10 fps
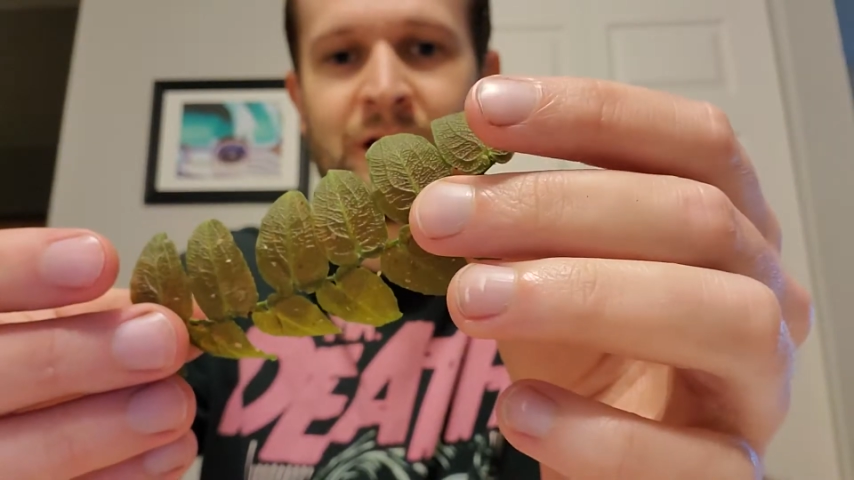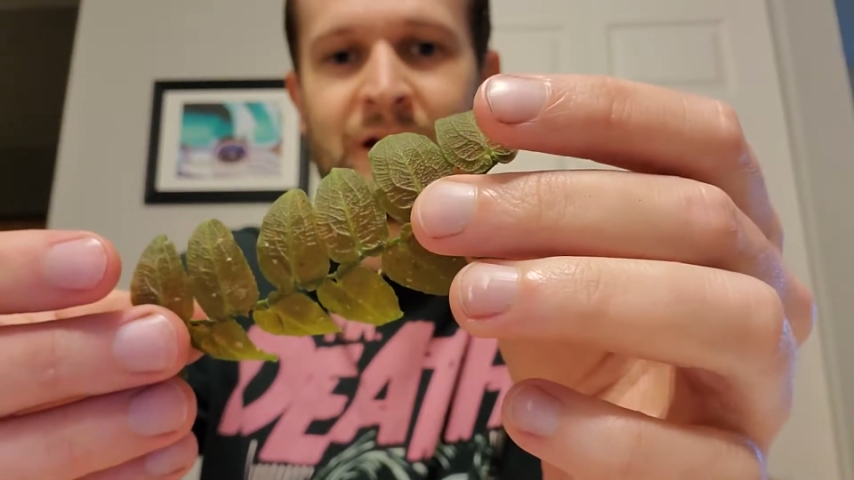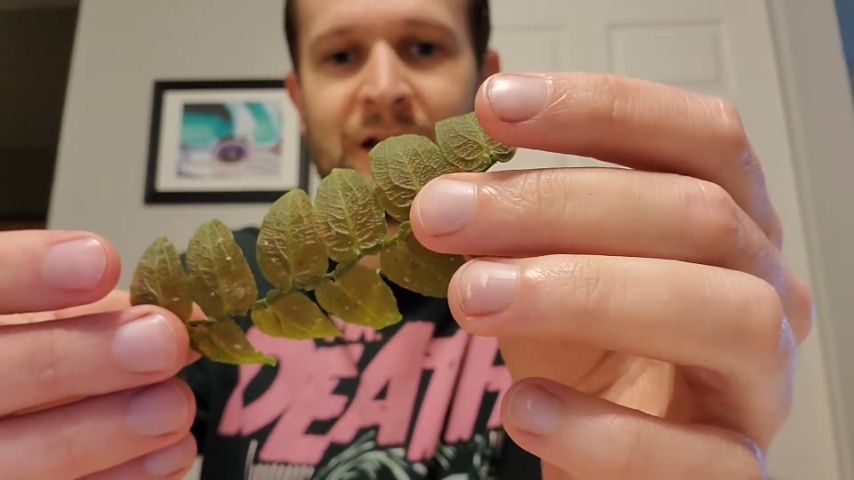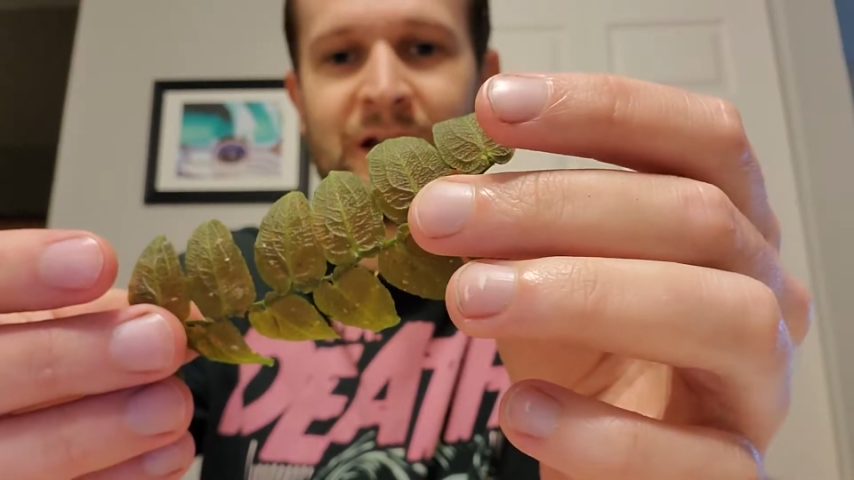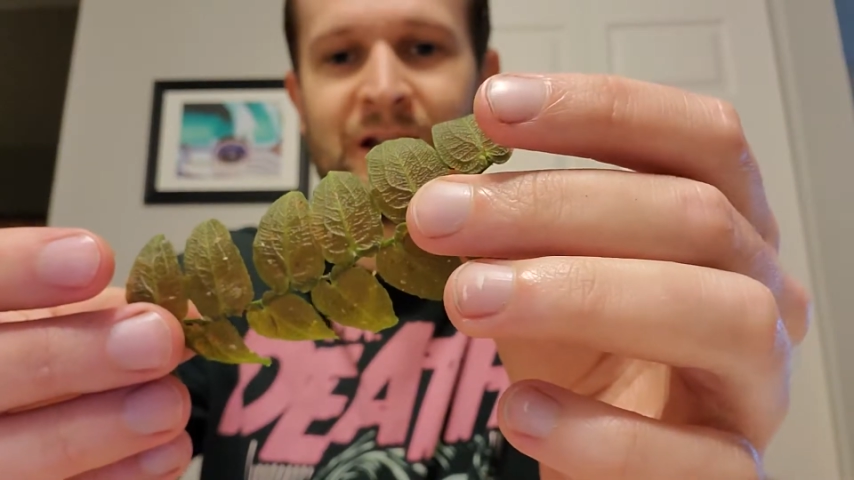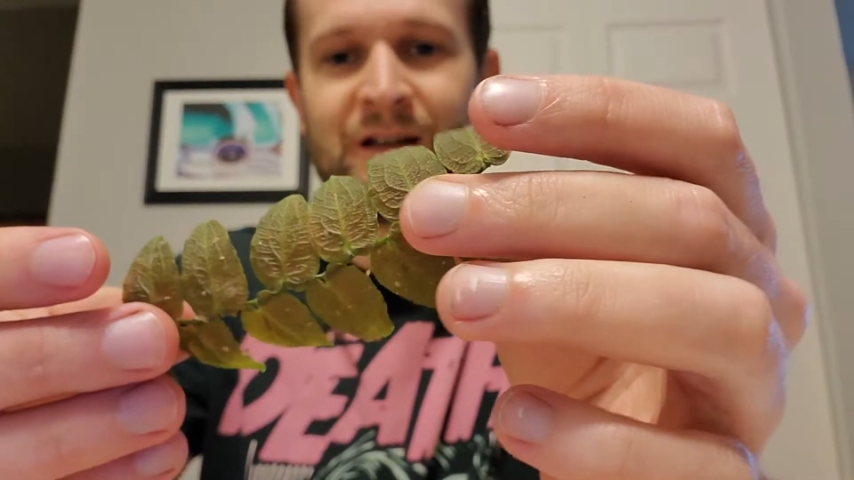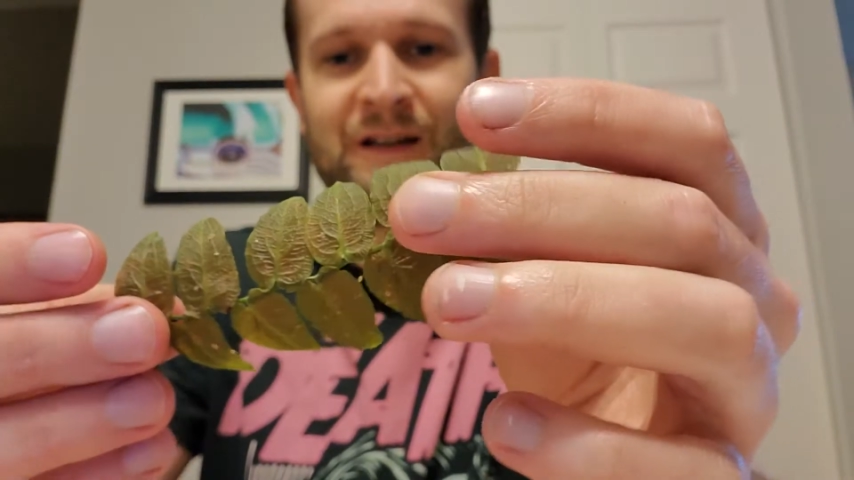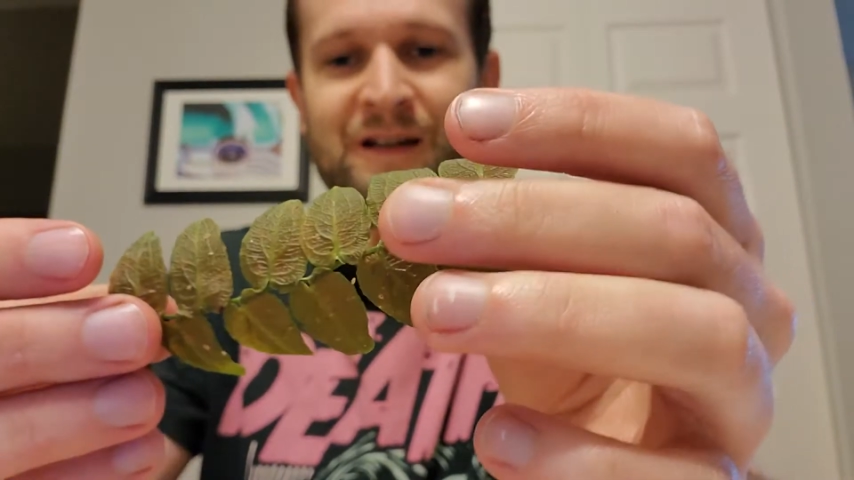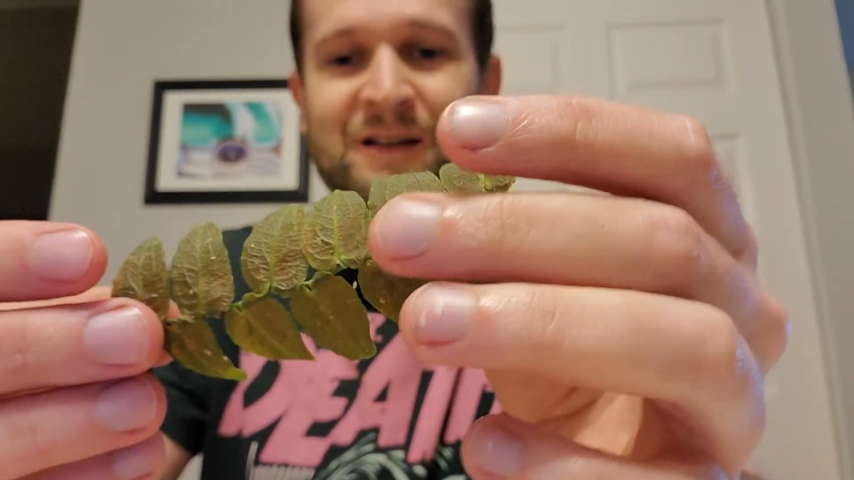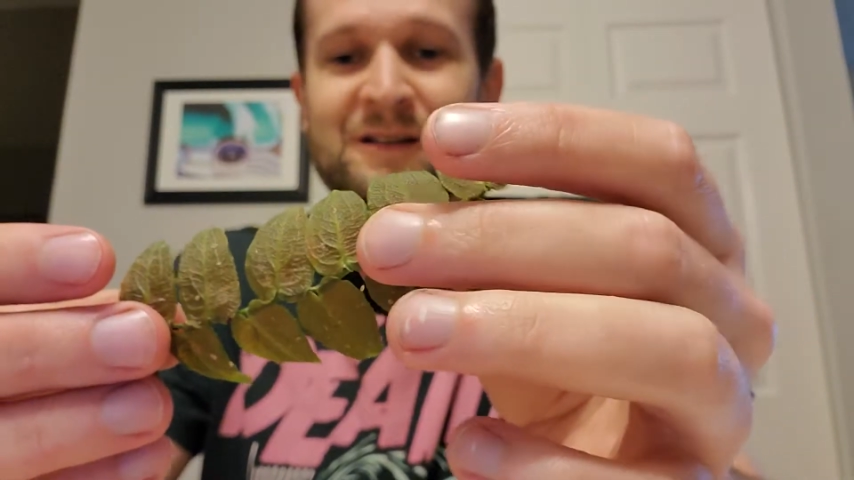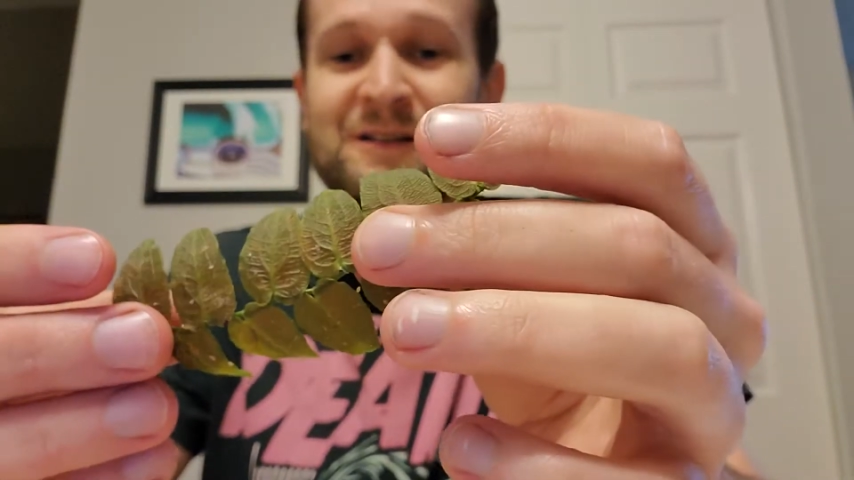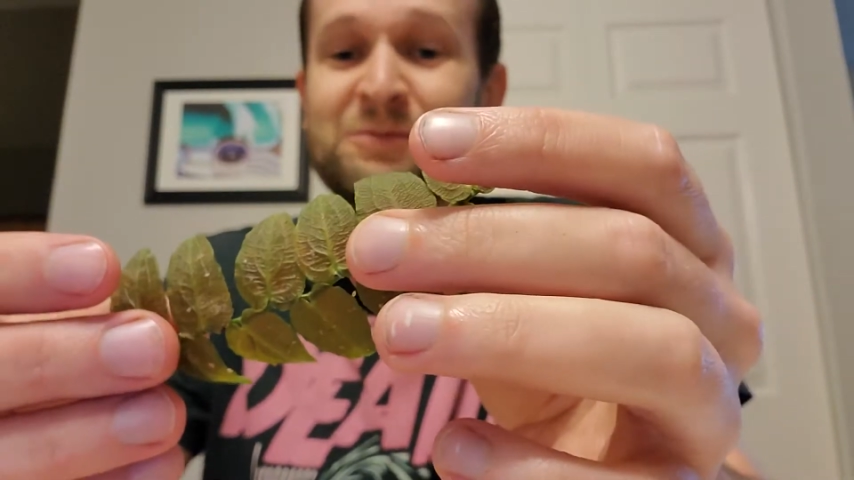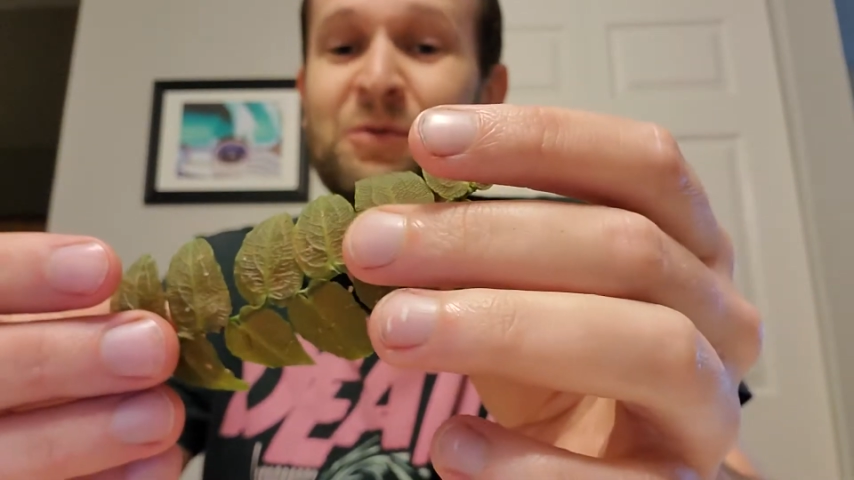And this is